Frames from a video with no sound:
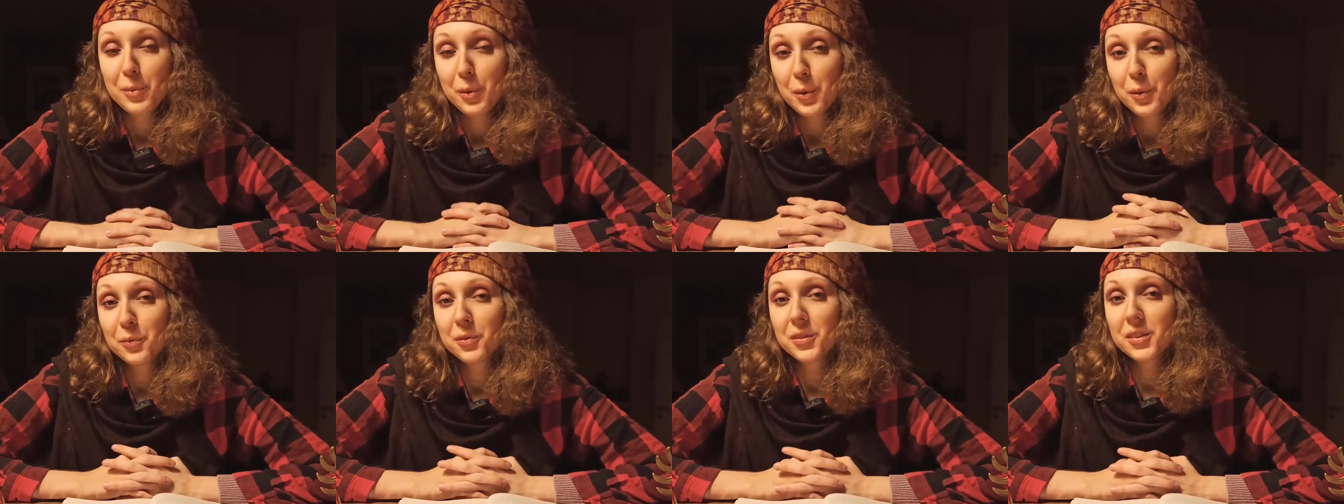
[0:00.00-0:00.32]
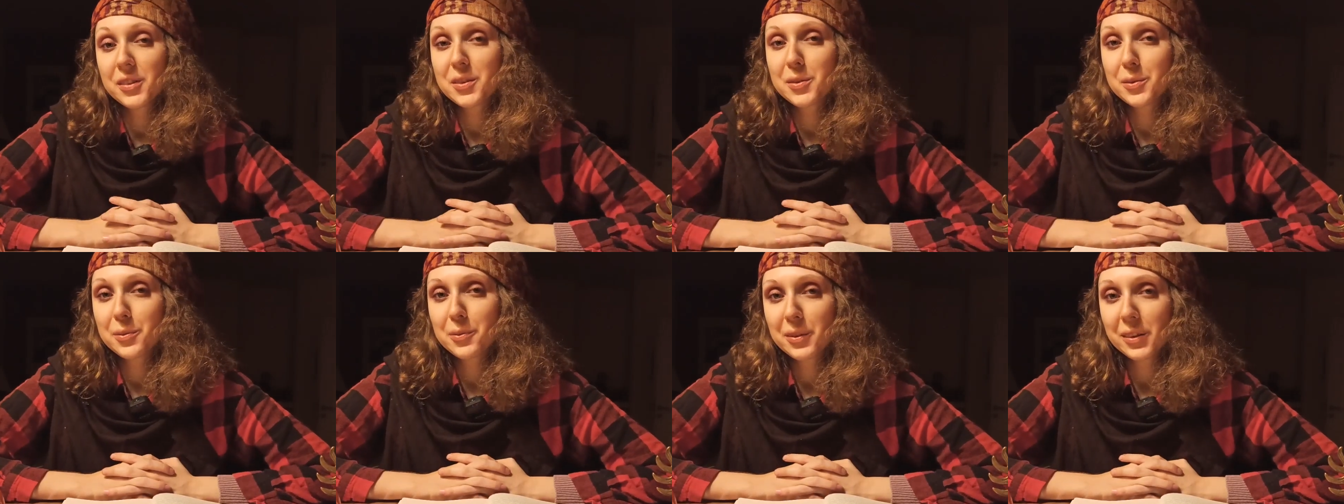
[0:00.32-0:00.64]
of
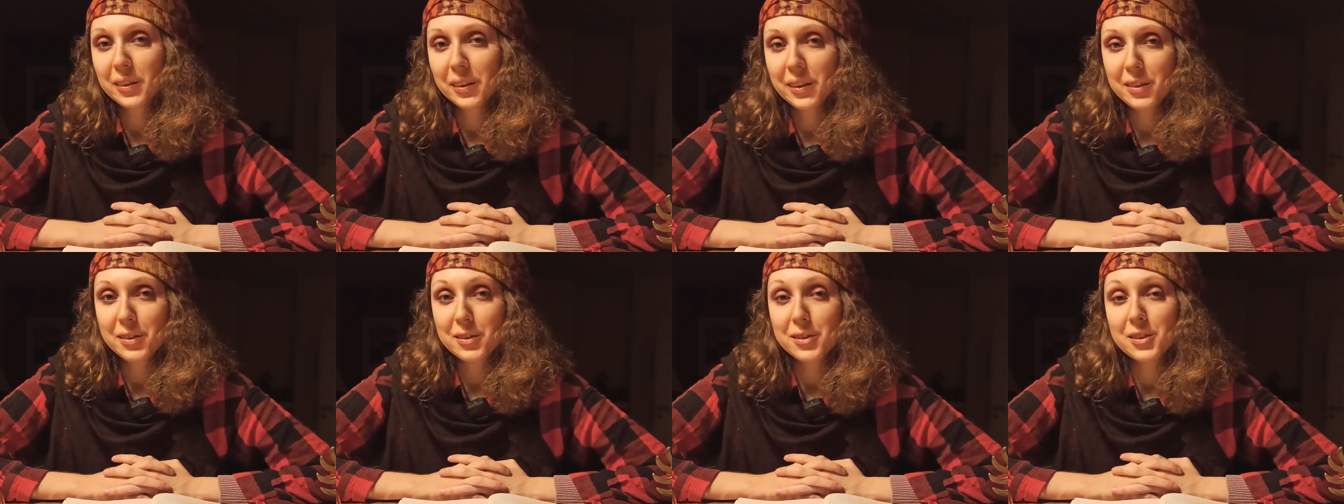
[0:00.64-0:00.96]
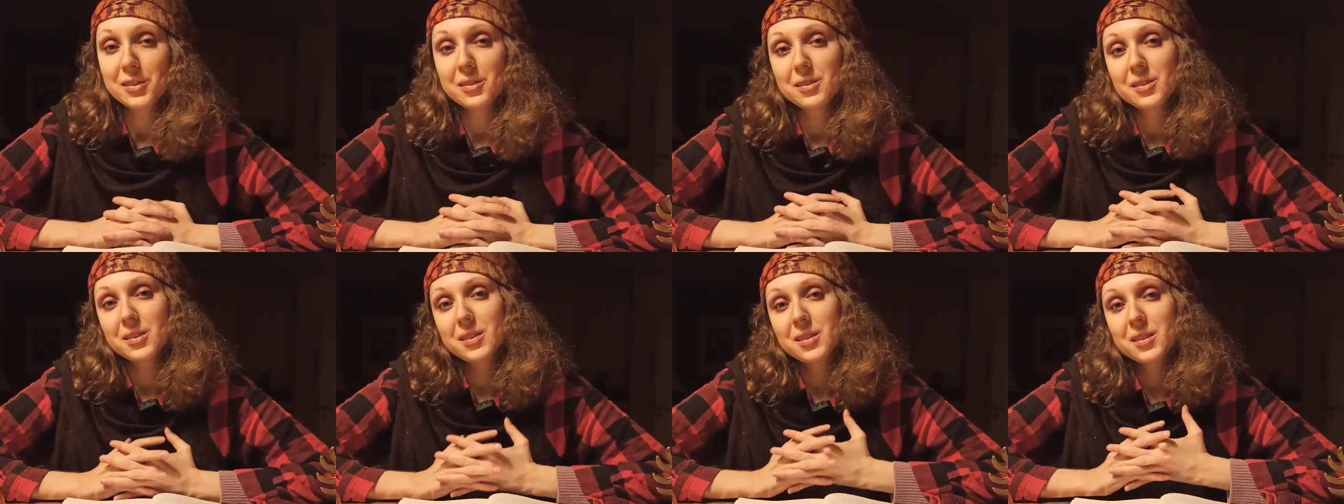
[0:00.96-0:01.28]
this
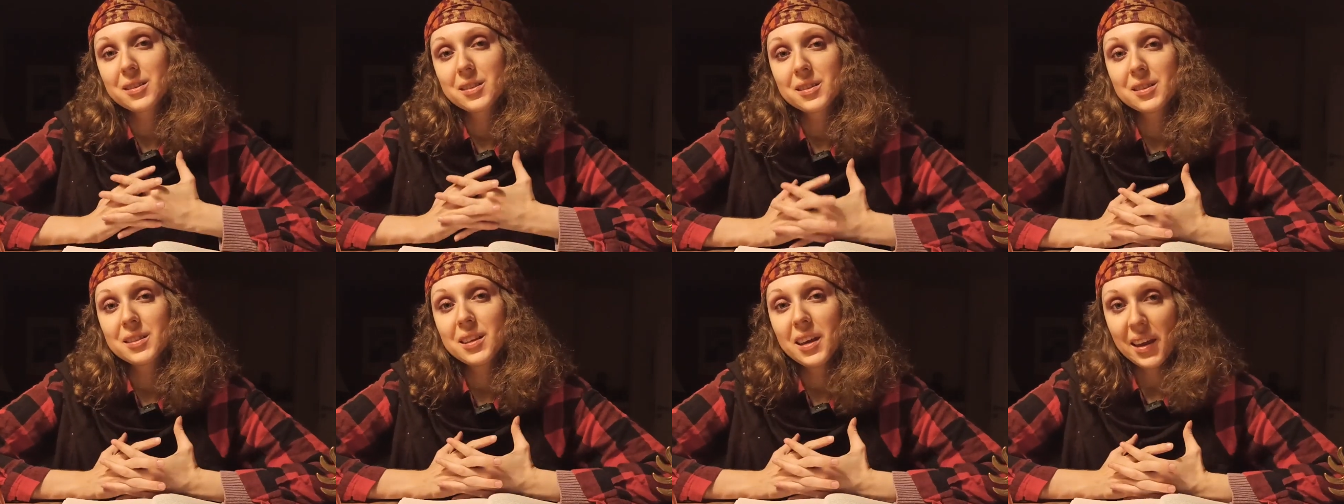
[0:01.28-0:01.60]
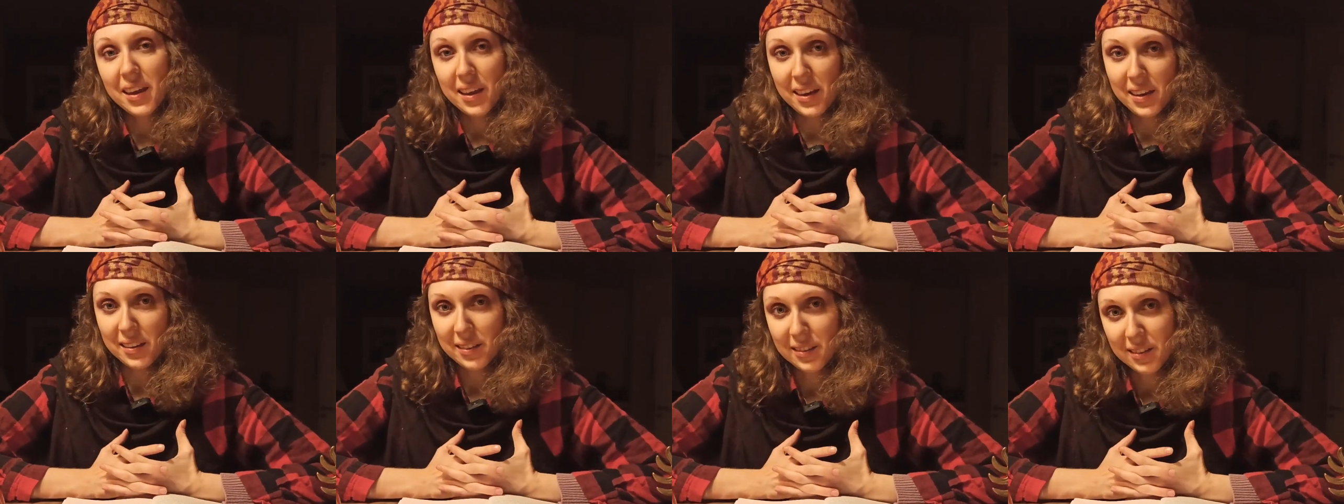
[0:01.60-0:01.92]
religion
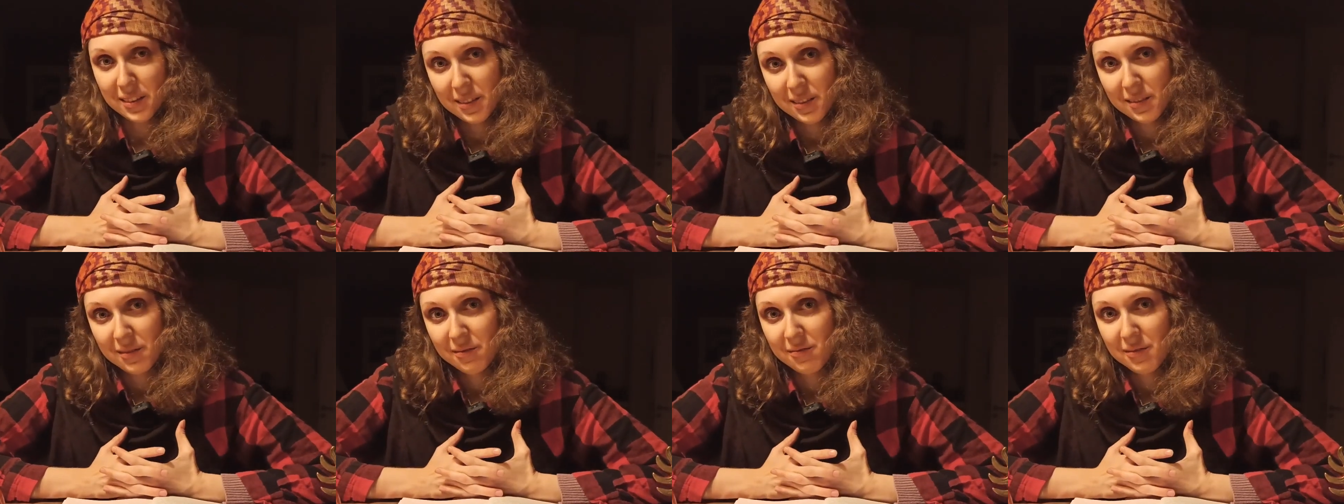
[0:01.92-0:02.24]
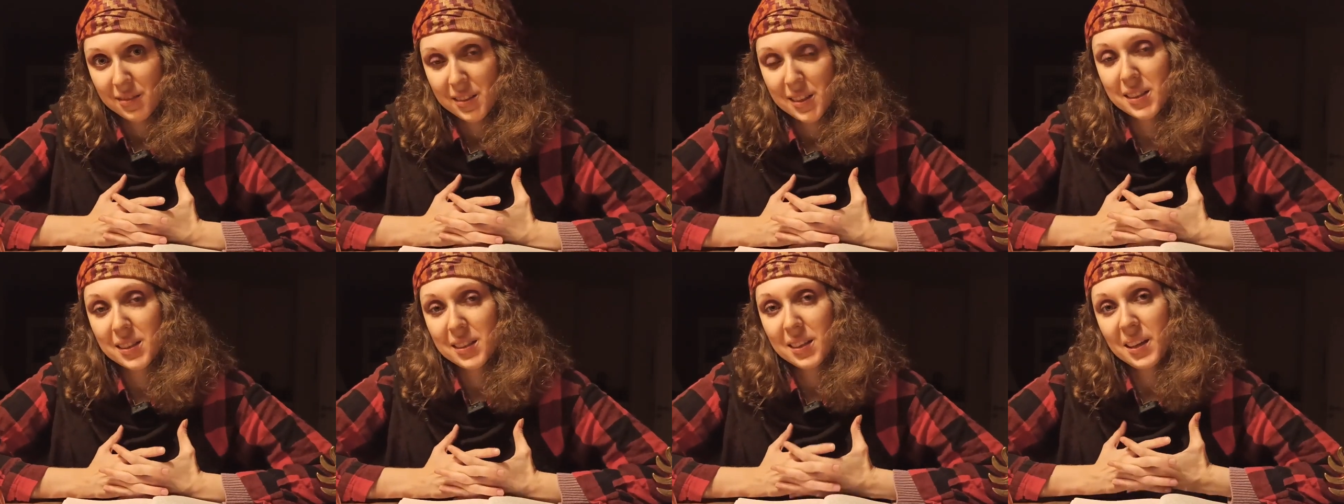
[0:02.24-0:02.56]
stayed
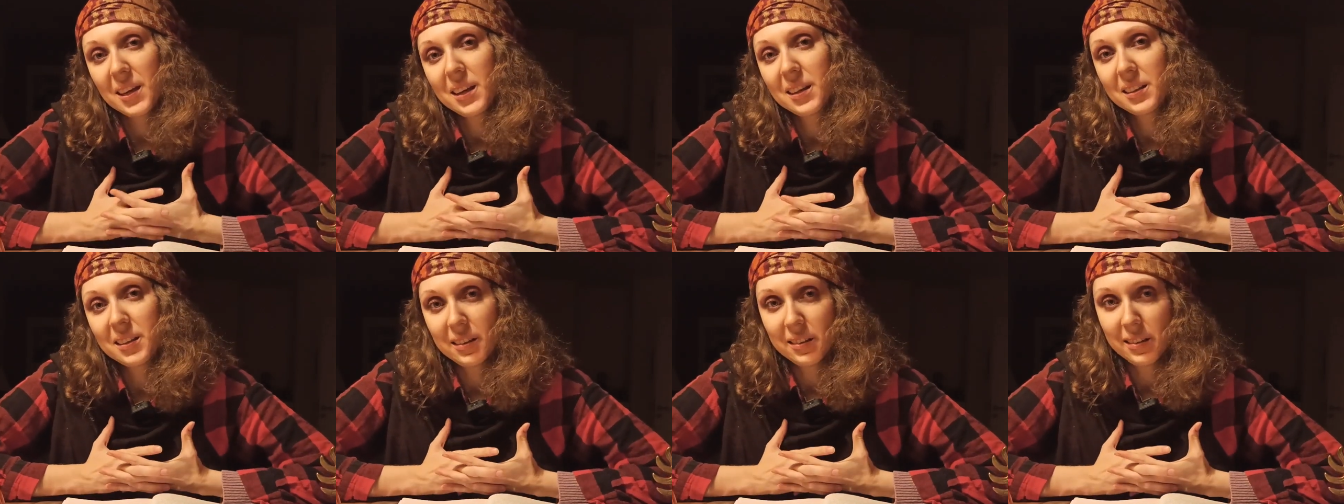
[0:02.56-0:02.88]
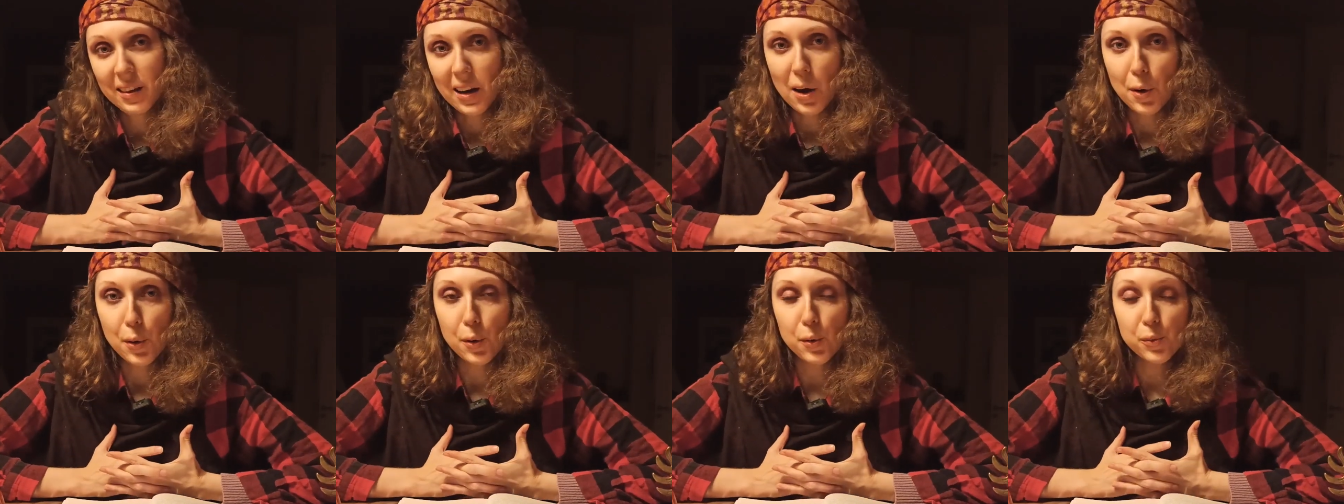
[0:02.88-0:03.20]

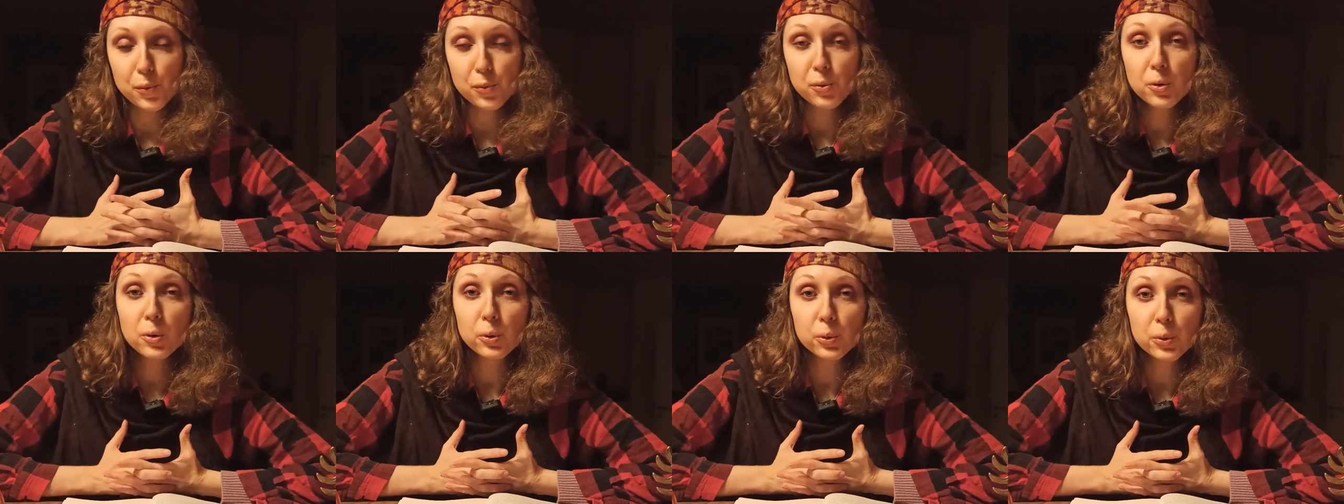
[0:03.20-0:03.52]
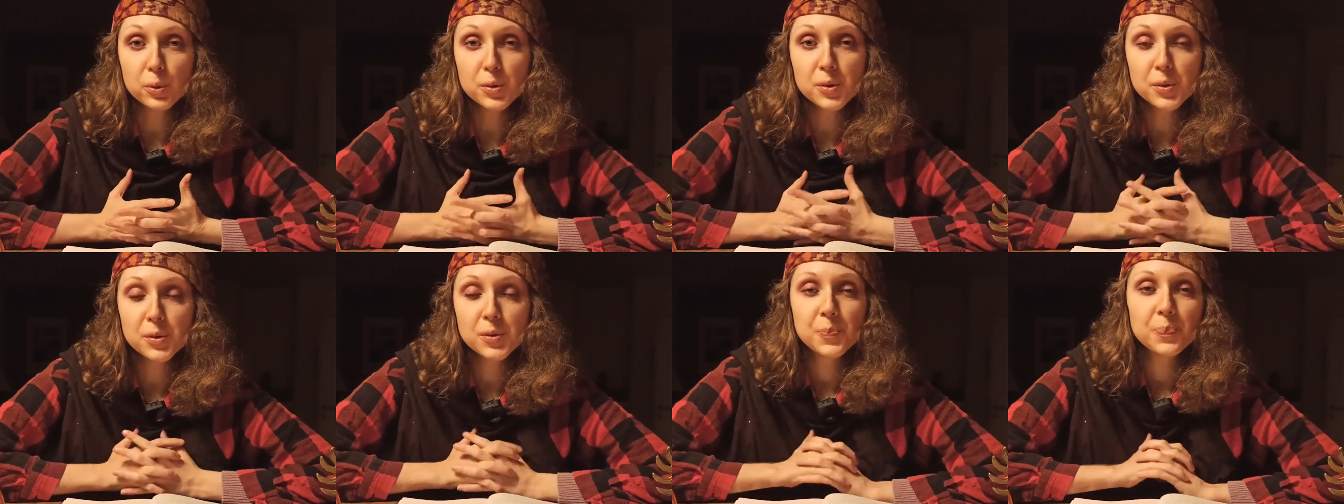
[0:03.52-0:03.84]
in our
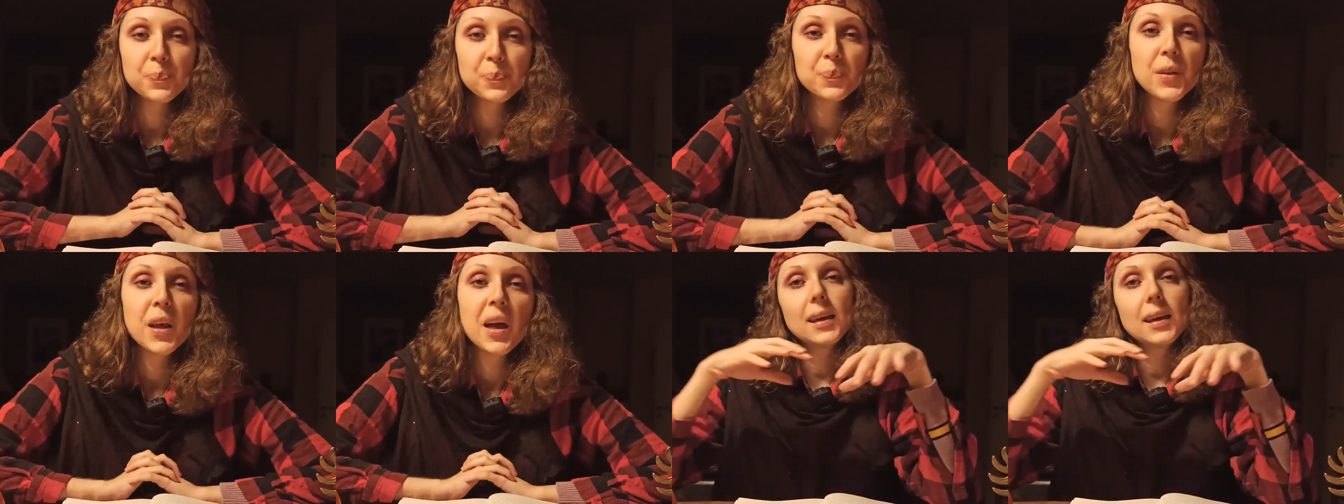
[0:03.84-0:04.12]
roots.